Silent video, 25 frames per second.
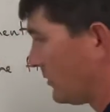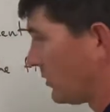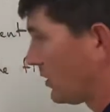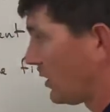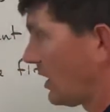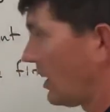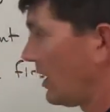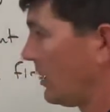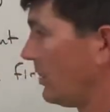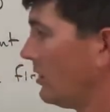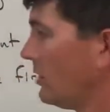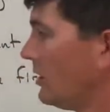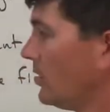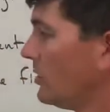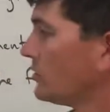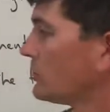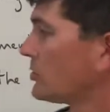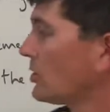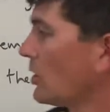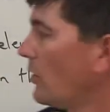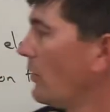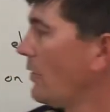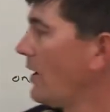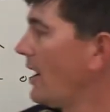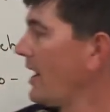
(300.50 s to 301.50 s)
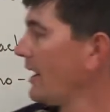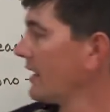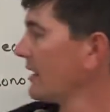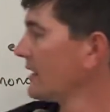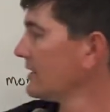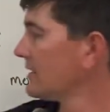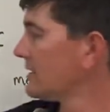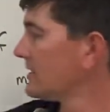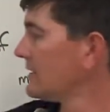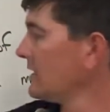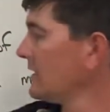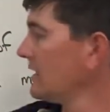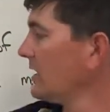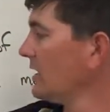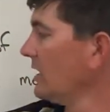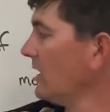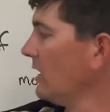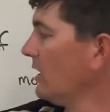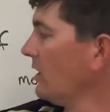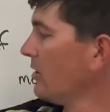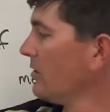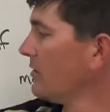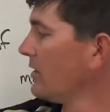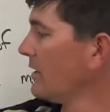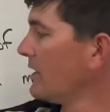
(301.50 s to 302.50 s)
Okay, so I can see
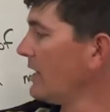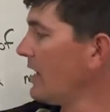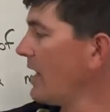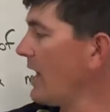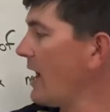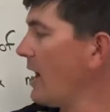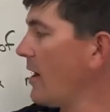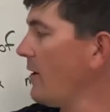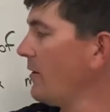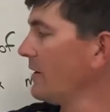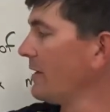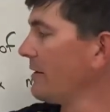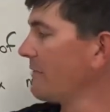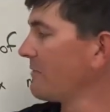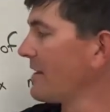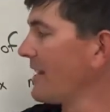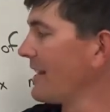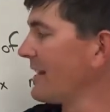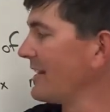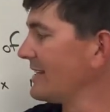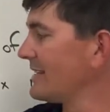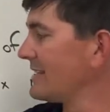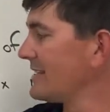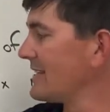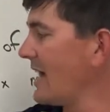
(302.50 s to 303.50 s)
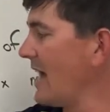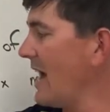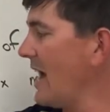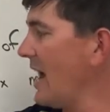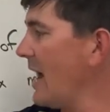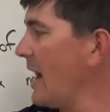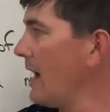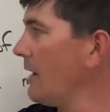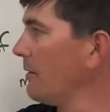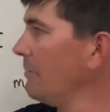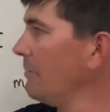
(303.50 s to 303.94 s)
here that now I've got a di,